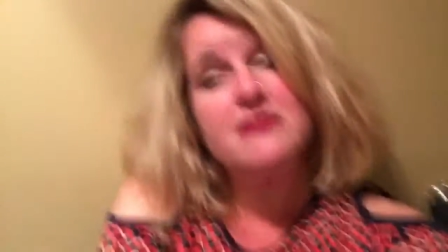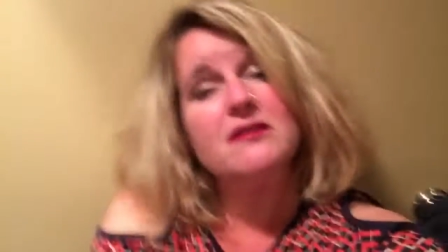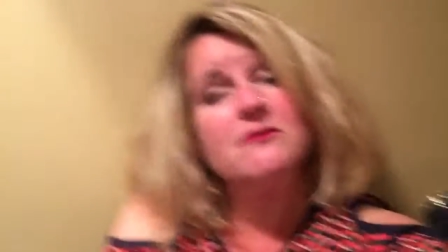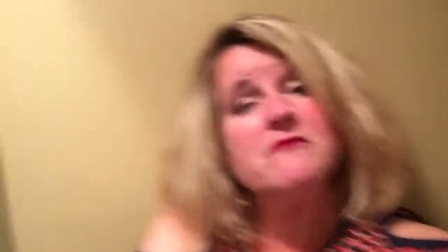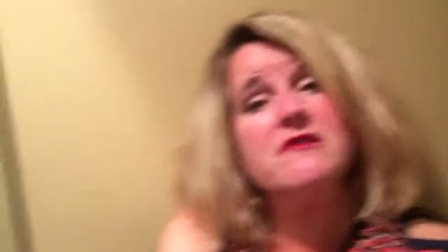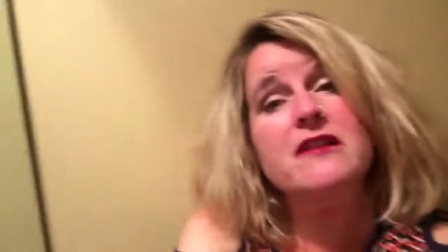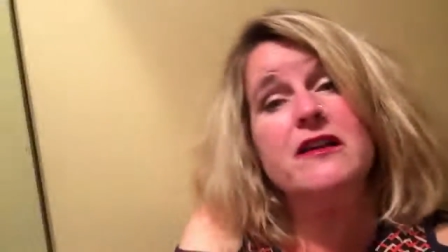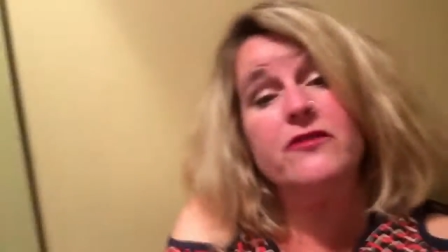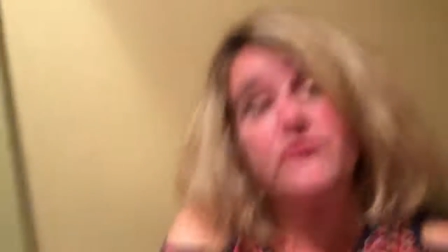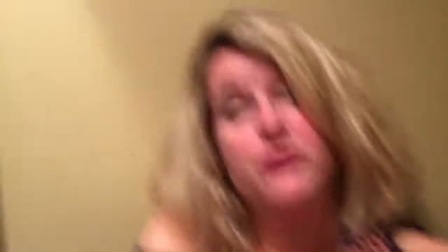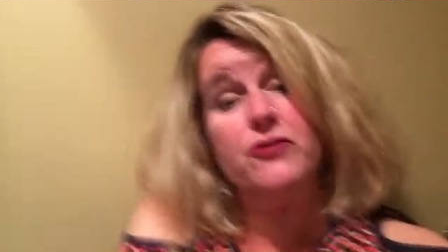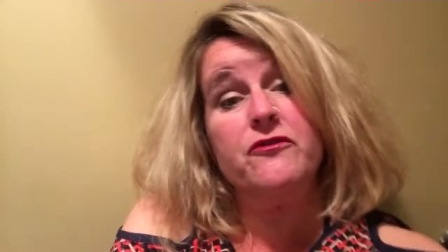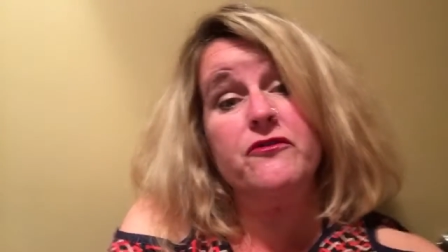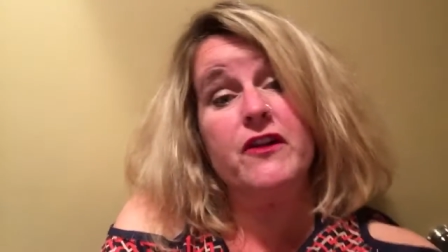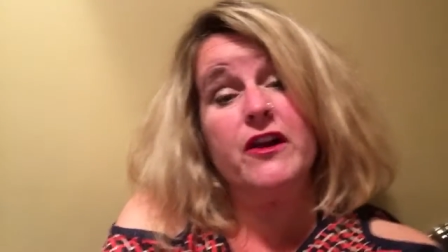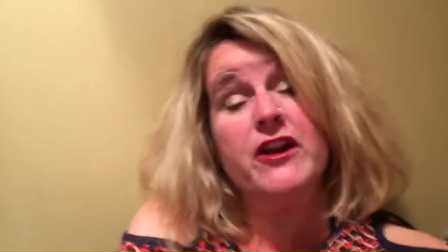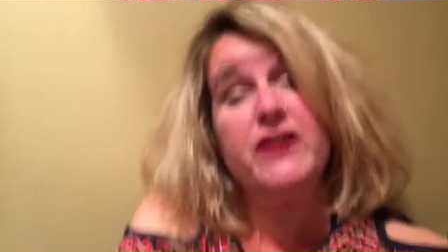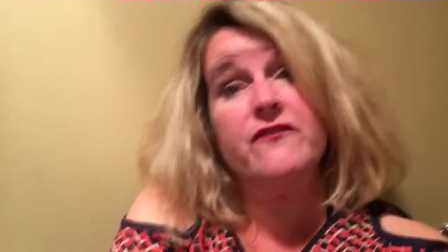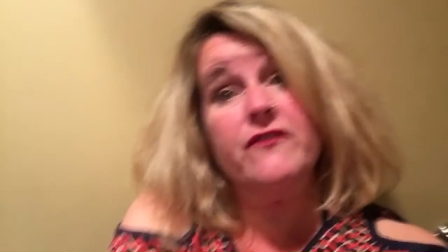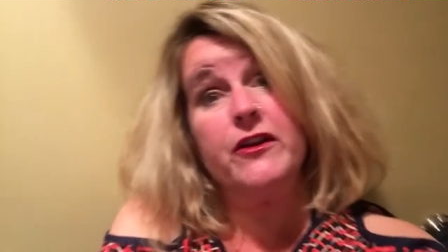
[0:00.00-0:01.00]
something I feel
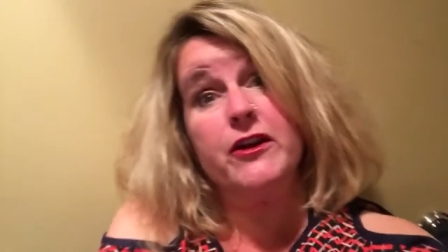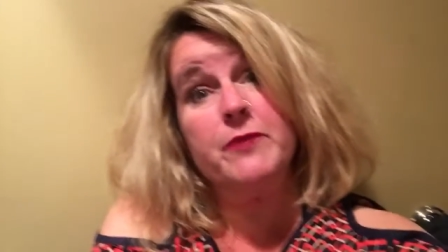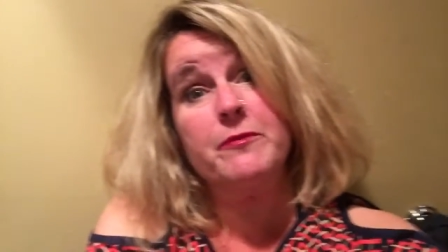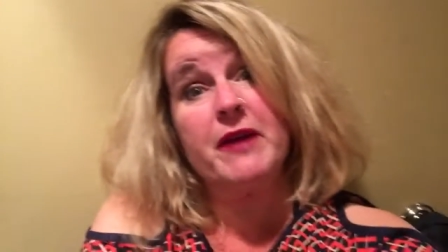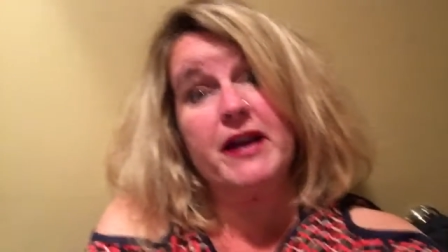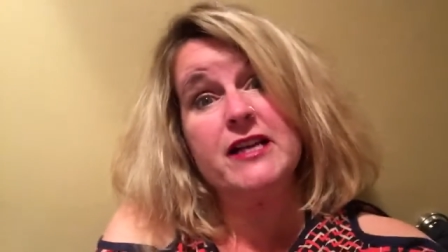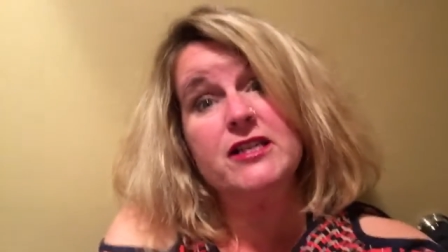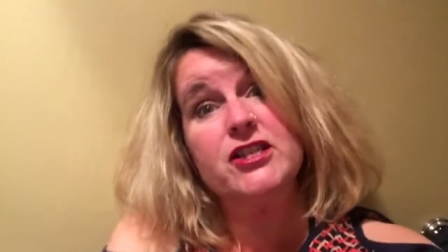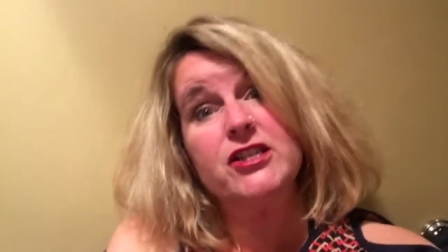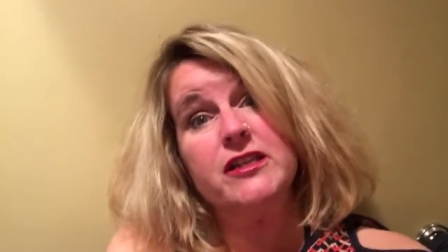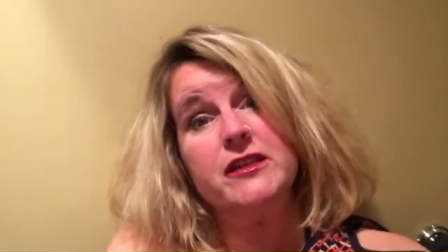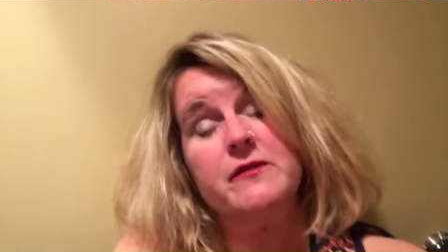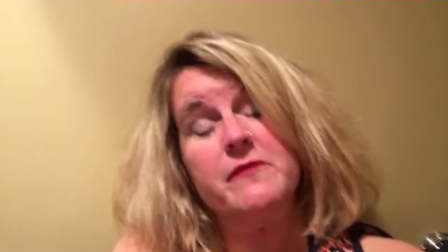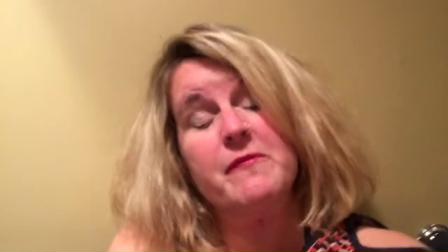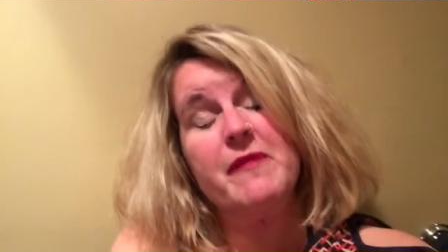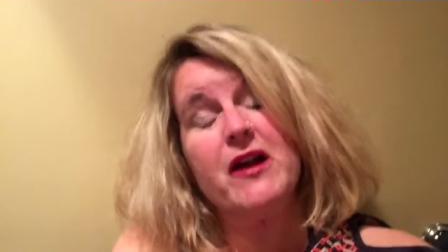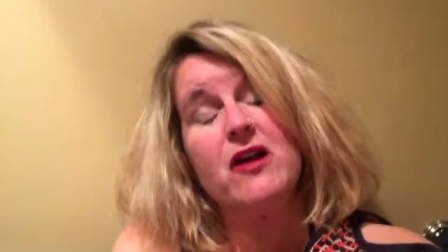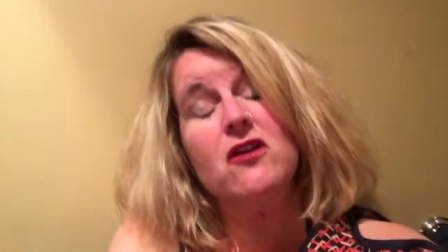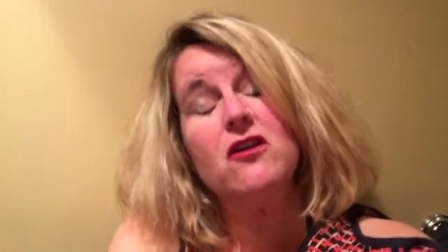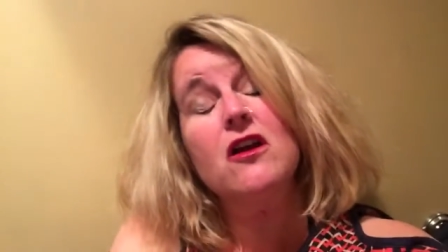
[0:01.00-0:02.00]
very, very passionate
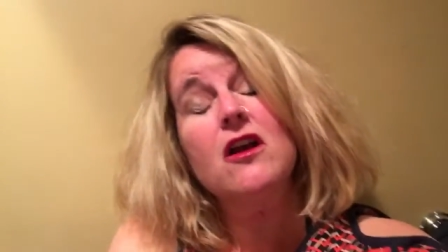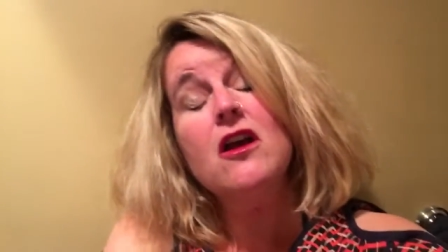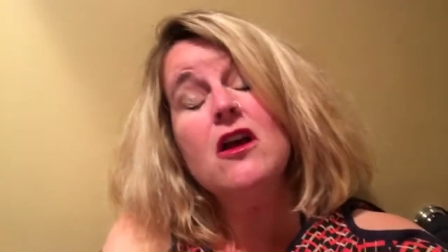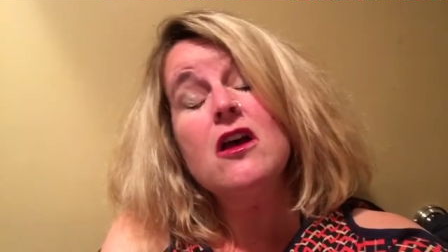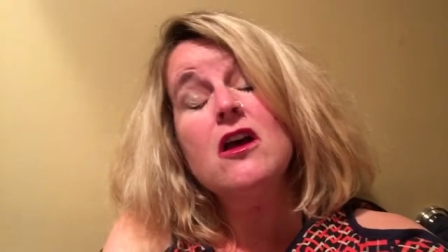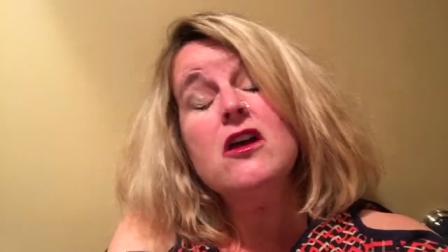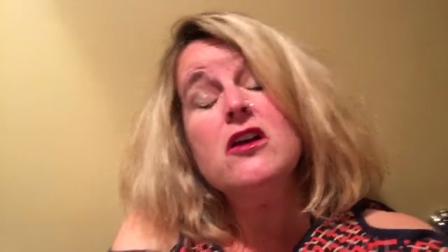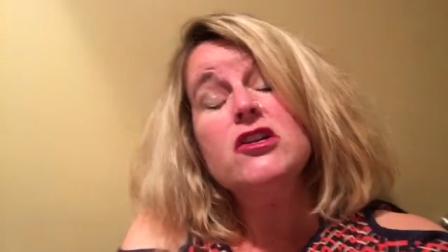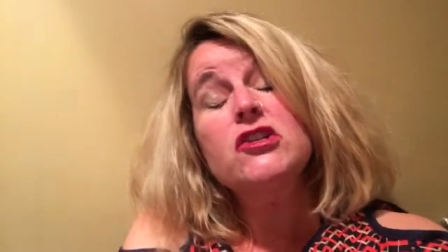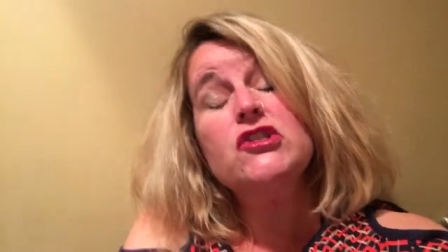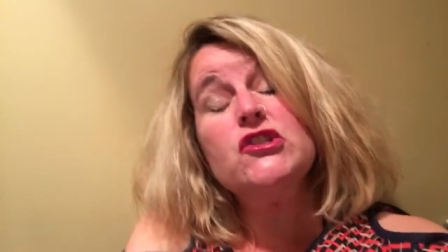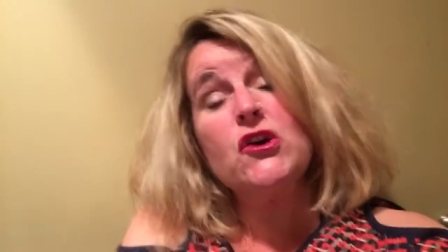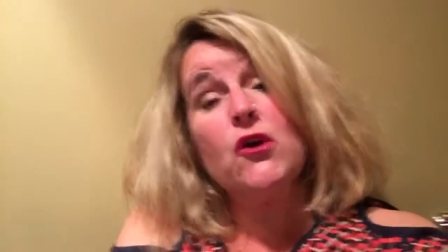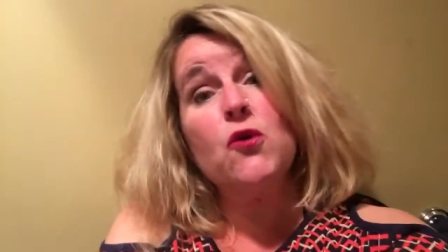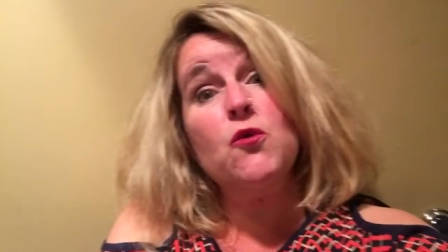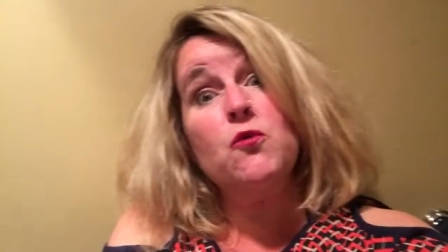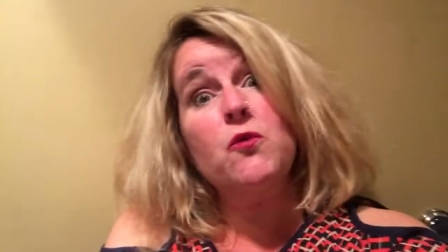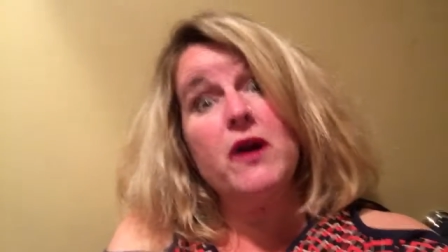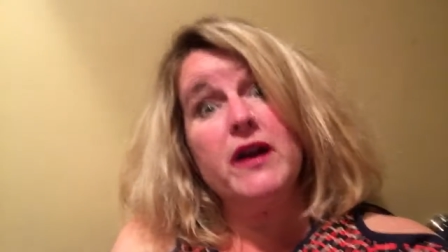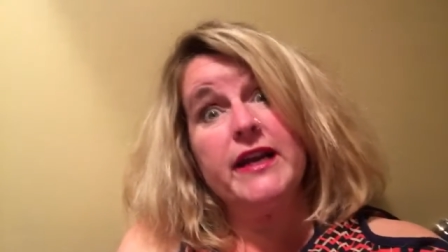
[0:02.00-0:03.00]
about.
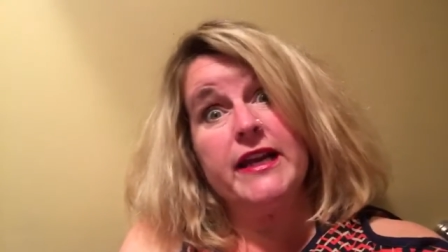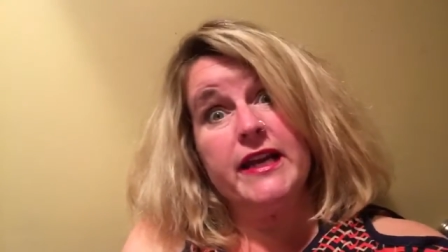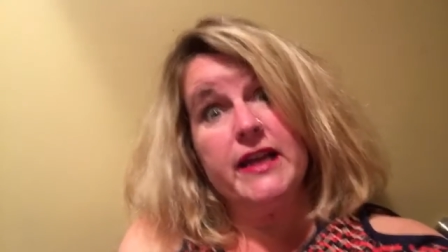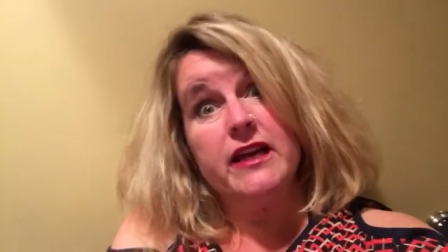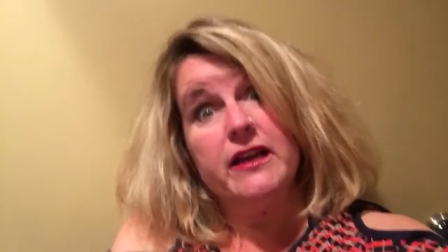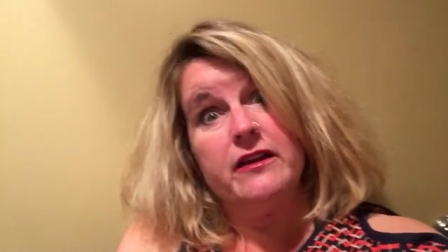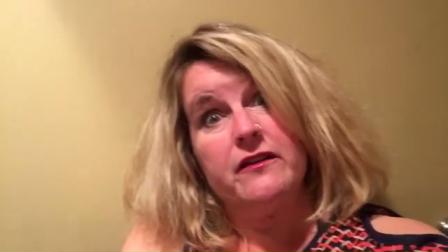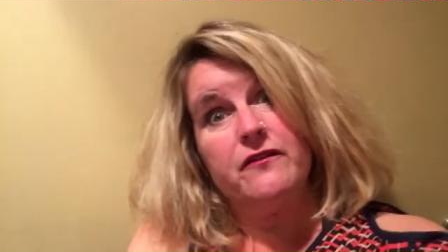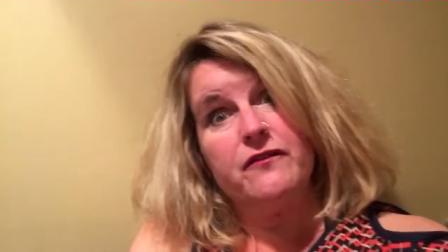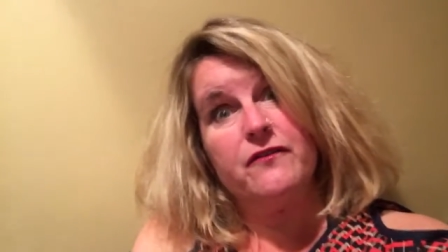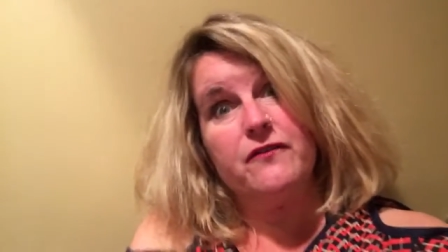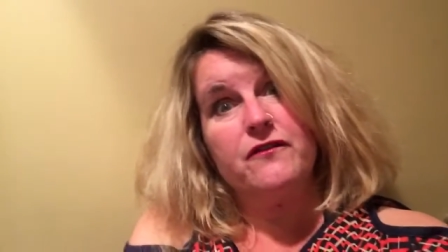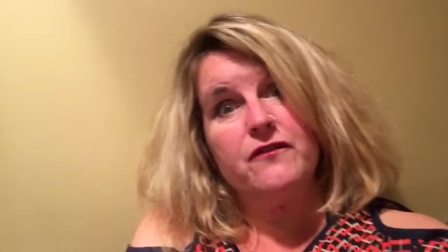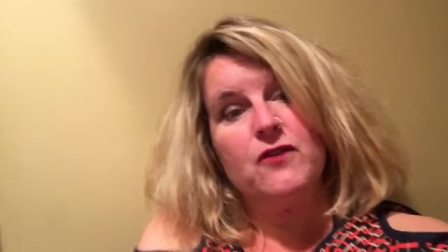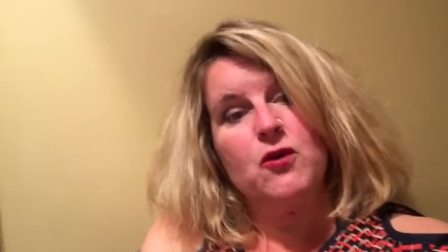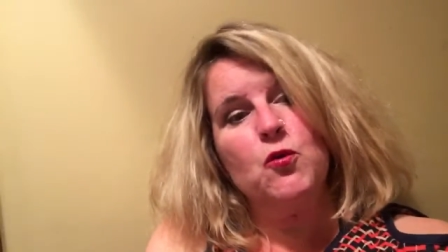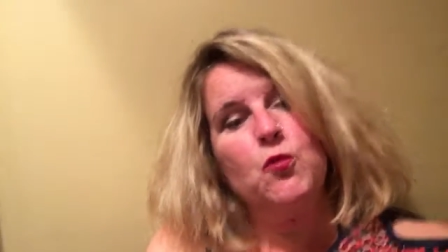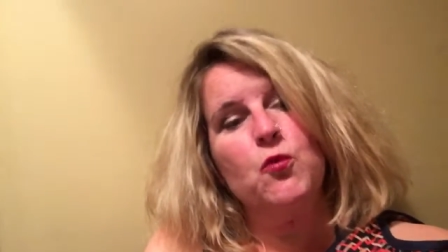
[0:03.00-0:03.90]
So what if